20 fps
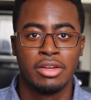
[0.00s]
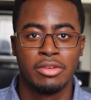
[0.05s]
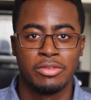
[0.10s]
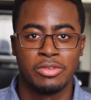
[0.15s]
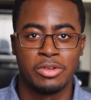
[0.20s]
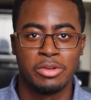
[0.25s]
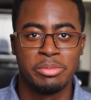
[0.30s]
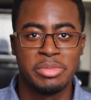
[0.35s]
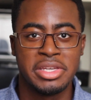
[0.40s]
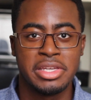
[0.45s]

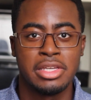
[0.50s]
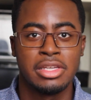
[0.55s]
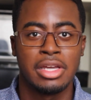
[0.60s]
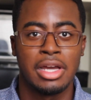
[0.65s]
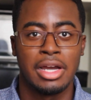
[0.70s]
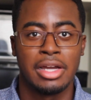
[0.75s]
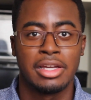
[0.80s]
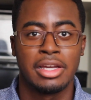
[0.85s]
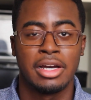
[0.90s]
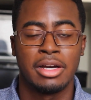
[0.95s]
For me,
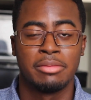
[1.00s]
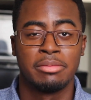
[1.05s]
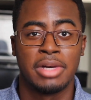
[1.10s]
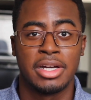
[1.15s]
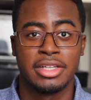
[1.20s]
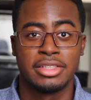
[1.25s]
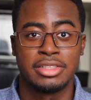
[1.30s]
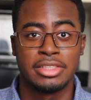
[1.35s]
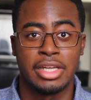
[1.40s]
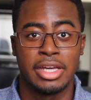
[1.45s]
I got
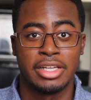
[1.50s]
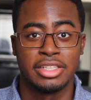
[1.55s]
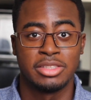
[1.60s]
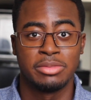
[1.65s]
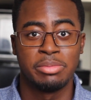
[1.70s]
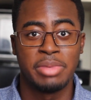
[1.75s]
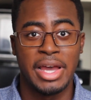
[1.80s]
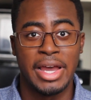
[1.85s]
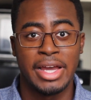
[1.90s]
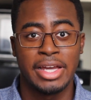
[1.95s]
my
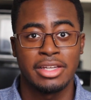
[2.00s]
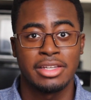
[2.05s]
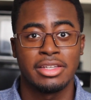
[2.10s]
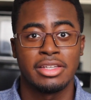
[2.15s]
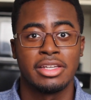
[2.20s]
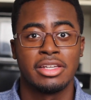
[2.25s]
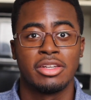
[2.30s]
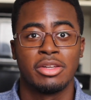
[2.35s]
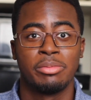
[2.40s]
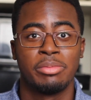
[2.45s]
test
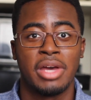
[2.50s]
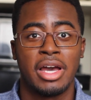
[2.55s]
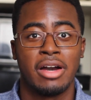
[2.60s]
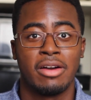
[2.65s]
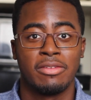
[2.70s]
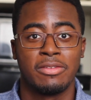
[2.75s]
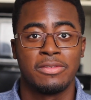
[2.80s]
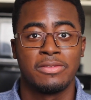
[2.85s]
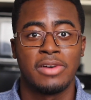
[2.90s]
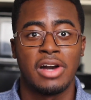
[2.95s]
back in
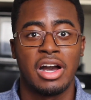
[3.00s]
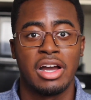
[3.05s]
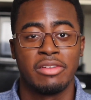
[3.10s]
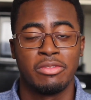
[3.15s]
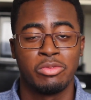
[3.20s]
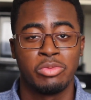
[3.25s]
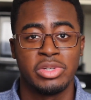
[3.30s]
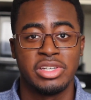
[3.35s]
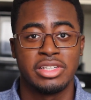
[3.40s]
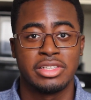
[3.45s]
about
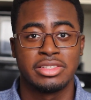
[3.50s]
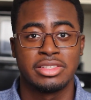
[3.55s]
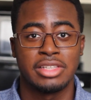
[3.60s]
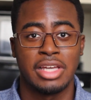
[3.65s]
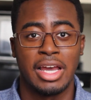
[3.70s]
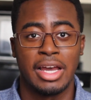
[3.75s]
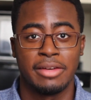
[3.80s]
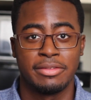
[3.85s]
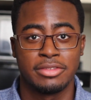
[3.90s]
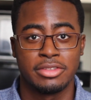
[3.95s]
five
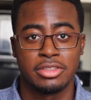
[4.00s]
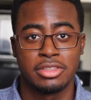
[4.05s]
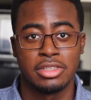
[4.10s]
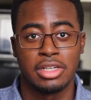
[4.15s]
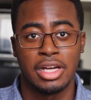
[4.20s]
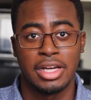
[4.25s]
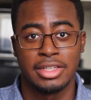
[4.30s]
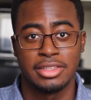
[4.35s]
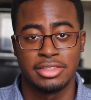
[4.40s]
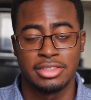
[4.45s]
weeks
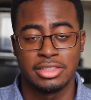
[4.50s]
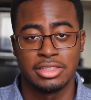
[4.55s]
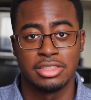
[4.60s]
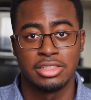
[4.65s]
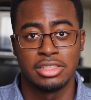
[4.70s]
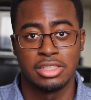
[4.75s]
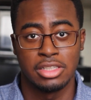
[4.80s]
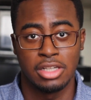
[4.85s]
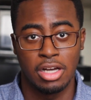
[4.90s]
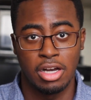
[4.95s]
after I
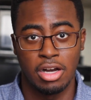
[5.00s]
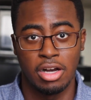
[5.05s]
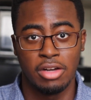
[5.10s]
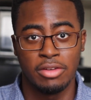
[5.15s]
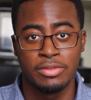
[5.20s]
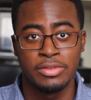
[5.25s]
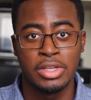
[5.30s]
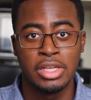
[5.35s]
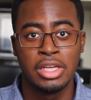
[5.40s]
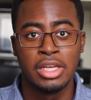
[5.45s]
sent it
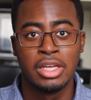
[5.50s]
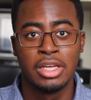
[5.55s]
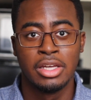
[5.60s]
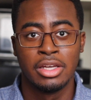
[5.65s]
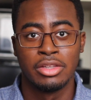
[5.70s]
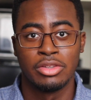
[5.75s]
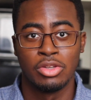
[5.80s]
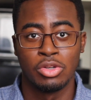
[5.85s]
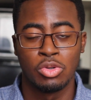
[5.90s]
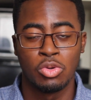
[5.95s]
off.
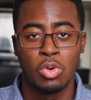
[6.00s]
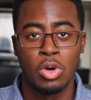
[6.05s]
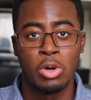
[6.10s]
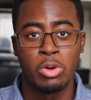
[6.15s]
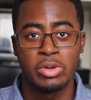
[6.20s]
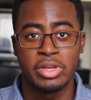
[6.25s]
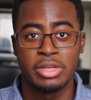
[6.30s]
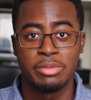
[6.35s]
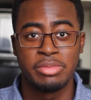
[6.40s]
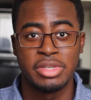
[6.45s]
The
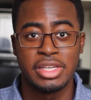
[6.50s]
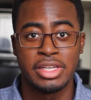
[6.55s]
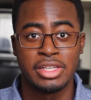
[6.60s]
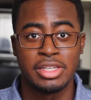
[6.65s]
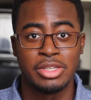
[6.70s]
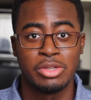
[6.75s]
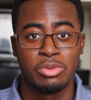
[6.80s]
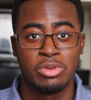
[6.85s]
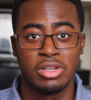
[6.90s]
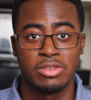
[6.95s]
quote can be
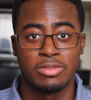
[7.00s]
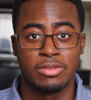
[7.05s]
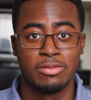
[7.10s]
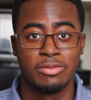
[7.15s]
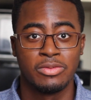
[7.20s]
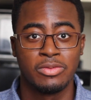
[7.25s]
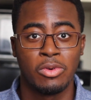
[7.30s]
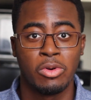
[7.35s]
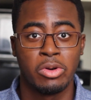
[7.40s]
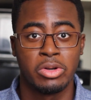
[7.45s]
anywhere
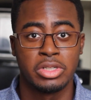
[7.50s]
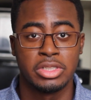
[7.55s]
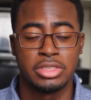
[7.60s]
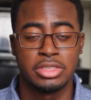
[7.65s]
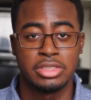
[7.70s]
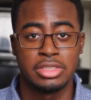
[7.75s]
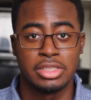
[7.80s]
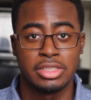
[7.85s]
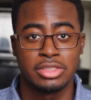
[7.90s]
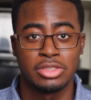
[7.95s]
from four to
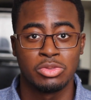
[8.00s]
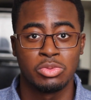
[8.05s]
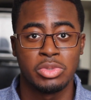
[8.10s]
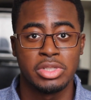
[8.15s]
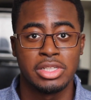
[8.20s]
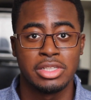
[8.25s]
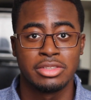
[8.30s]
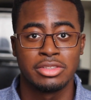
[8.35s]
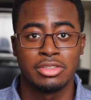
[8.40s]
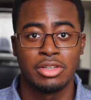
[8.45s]
six
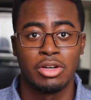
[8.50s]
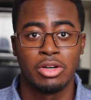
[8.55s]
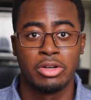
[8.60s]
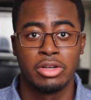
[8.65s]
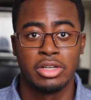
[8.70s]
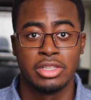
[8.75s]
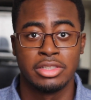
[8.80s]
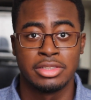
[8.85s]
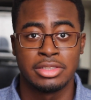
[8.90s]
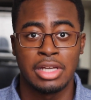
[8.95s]
weeks
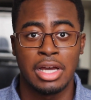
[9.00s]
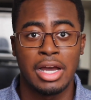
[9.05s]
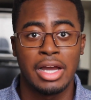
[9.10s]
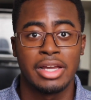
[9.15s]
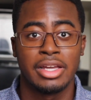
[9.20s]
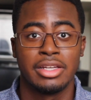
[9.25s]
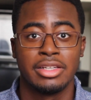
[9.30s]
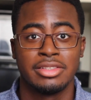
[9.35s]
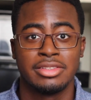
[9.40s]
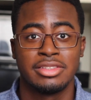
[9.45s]
or as
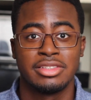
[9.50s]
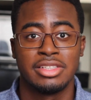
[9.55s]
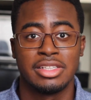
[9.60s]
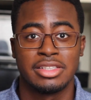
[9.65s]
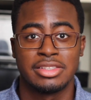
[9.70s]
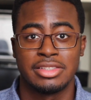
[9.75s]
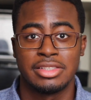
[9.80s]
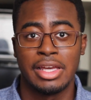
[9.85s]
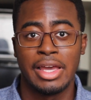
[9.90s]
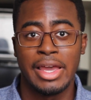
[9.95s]
high as
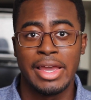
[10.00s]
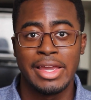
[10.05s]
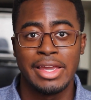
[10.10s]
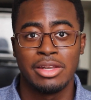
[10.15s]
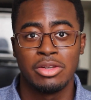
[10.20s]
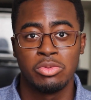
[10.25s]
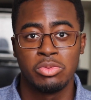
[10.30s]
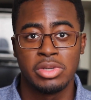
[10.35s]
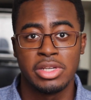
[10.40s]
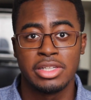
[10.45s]
six to
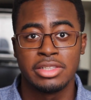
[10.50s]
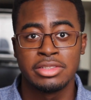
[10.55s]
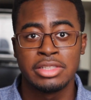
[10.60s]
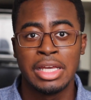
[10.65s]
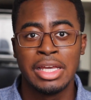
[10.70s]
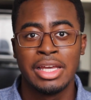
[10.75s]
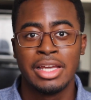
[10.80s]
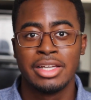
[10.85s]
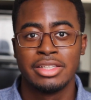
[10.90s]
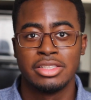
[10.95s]
eight weeks,
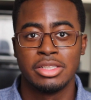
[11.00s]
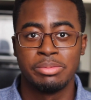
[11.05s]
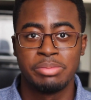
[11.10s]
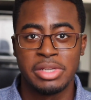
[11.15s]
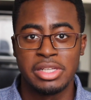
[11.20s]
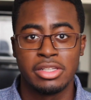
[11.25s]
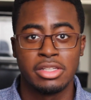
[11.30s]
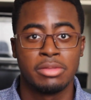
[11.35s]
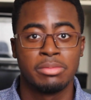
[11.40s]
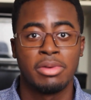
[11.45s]

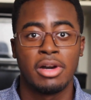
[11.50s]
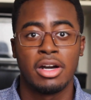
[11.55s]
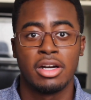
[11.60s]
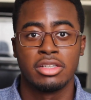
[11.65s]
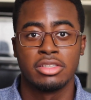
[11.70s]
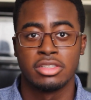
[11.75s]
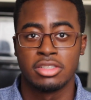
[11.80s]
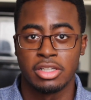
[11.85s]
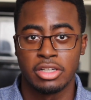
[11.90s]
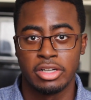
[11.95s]
depending
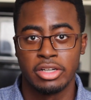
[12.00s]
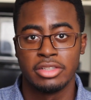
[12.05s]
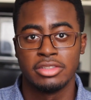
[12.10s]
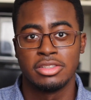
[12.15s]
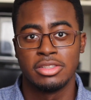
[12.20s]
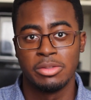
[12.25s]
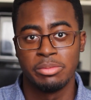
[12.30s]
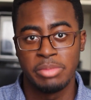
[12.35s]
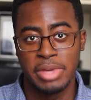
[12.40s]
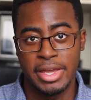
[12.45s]
upon
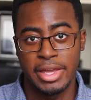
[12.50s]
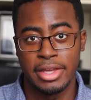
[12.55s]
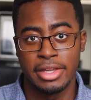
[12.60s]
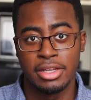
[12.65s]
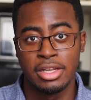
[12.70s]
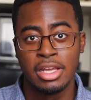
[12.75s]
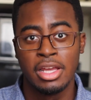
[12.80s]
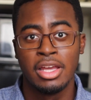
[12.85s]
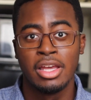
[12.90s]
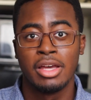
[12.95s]
current
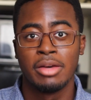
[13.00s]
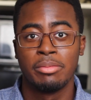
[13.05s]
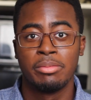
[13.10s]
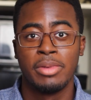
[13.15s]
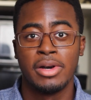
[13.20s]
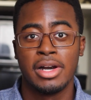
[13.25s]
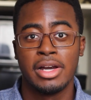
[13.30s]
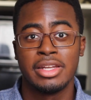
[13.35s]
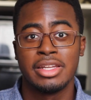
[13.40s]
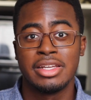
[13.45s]
demand
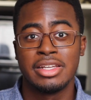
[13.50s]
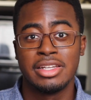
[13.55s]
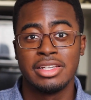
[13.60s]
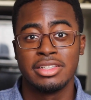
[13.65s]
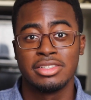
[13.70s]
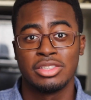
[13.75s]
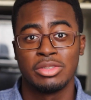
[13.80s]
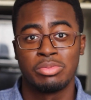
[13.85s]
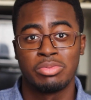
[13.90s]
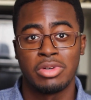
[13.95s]
but it
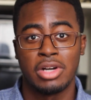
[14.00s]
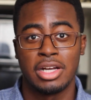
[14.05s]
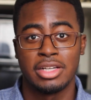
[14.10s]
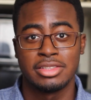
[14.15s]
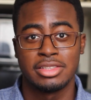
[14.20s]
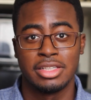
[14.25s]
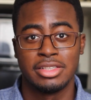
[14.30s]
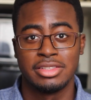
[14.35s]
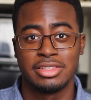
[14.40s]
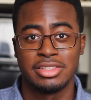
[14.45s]
is a
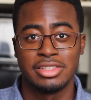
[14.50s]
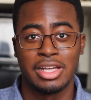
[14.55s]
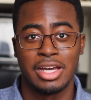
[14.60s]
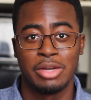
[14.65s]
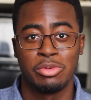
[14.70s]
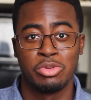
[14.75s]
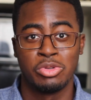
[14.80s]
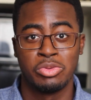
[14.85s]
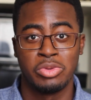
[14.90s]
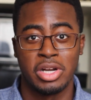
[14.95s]
process that
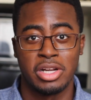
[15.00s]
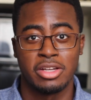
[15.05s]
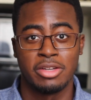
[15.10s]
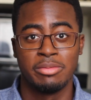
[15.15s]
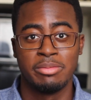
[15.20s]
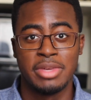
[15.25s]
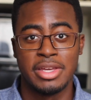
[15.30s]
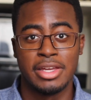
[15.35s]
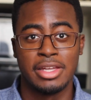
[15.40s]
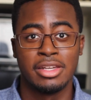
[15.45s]
I would
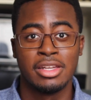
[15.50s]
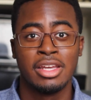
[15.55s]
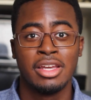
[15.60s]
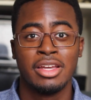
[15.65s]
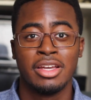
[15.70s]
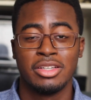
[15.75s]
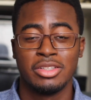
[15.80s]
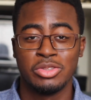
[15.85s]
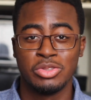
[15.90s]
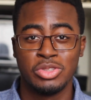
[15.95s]
recommend.
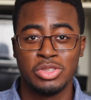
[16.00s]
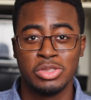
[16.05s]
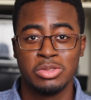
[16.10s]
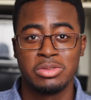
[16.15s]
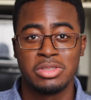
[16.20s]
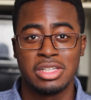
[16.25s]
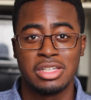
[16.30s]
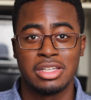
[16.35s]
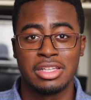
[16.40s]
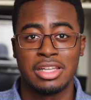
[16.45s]
You
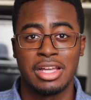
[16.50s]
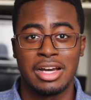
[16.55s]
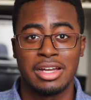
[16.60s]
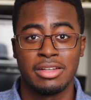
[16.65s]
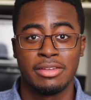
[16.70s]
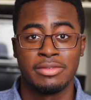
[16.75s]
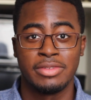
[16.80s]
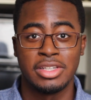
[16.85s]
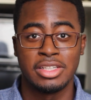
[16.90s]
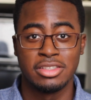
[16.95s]
do get a lot
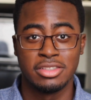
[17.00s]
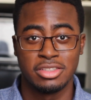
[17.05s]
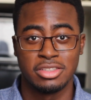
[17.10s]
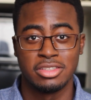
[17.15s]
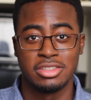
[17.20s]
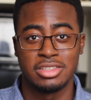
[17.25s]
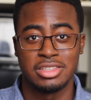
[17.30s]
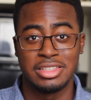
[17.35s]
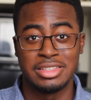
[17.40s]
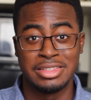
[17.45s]
of
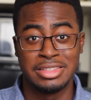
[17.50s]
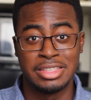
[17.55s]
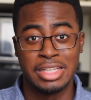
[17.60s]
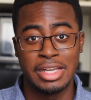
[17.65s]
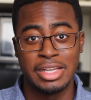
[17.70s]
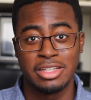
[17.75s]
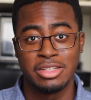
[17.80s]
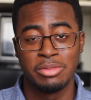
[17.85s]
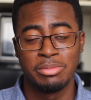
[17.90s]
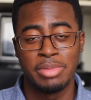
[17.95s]
interesting
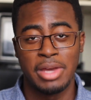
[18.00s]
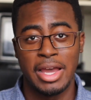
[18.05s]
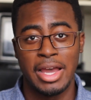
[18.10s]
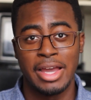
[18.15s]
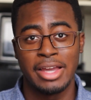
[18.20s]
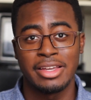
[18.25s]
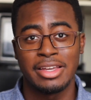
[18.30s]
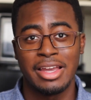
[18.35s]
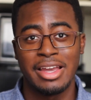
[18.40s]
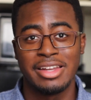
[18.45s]
data
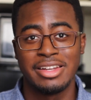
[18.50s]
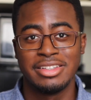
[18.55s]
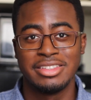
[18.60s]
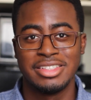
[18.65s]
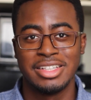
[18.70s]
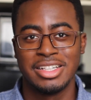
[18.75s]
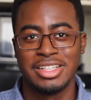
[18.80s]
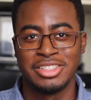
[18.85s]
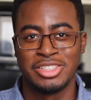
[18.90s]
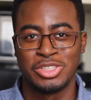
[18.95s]
back and it
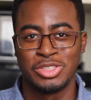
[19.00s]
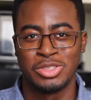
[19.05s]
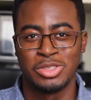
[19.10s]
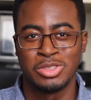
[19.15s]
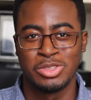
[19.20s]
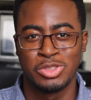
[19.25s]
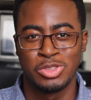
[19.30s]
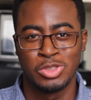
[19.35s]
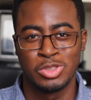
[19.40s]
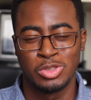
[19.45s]
does
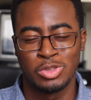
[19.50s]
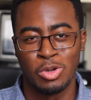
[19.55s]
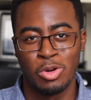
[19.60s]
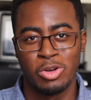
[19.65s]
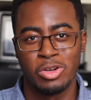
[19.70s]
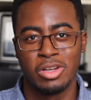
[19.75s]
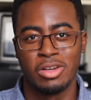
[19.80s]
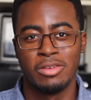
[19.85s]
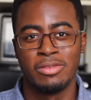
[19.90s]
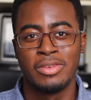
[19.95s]

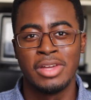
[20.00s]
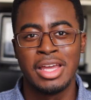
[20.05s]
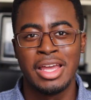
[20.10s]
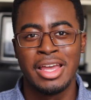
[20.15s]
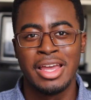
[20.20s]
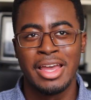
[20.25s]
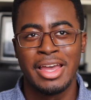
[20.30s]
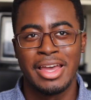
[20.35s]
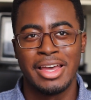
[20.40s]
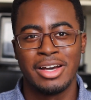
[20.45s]
sort of
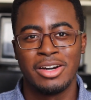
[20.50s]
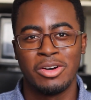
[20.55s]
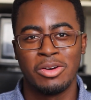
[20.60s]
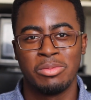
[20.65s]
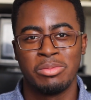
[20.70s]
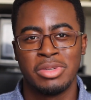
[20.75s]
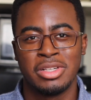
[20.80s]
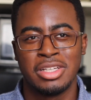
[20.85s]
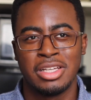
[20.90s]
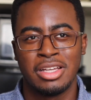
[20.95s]

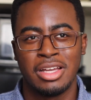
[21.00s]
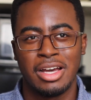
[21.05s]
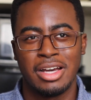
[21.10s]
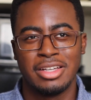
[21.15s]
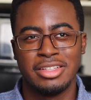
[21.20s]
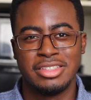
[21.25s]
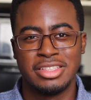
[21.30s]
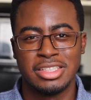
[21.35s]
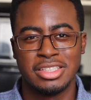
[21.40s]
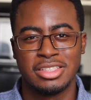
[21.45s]
help
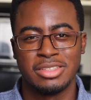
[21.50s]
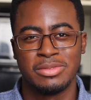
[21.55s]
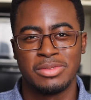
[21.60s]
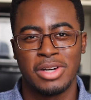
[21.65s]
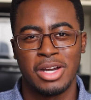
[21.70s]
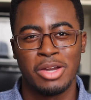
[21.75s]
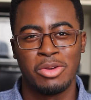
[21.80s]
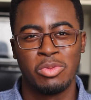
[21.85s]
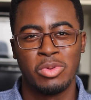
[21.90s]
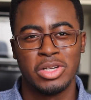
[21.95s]

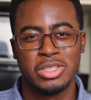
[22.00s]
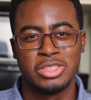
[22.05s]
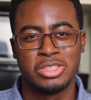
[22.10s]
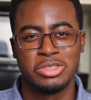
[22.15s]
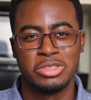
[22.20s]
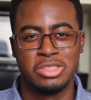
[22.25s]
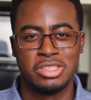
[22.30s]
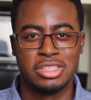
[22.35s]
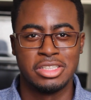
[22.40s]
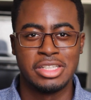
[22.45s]
identify what
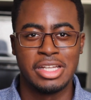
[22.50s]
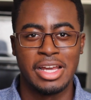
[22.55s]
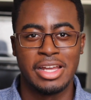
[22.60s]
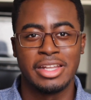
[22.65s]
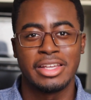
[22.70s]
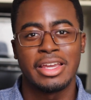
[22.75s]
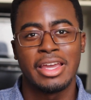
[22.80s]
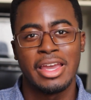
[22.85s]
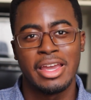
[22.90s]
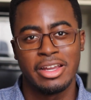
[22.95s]
your
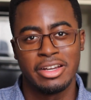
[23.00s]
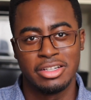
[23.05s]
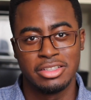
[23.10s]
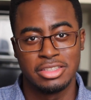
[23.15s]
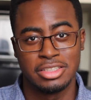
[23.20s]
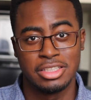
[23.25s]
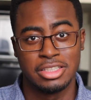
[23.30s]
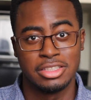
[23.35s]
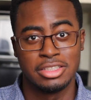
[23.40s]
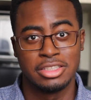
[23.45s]
genetic
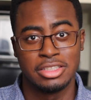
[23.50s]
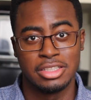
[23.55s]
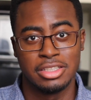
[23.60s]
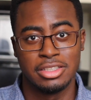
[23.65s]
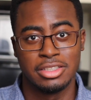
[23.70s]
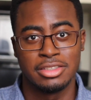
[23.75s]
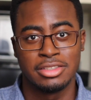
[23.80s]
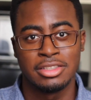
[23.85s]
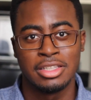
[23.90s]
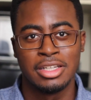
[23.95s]
heritage
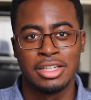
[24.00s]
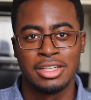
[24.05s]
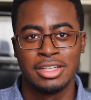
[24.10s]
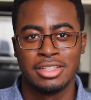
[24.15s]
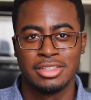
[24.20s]
is.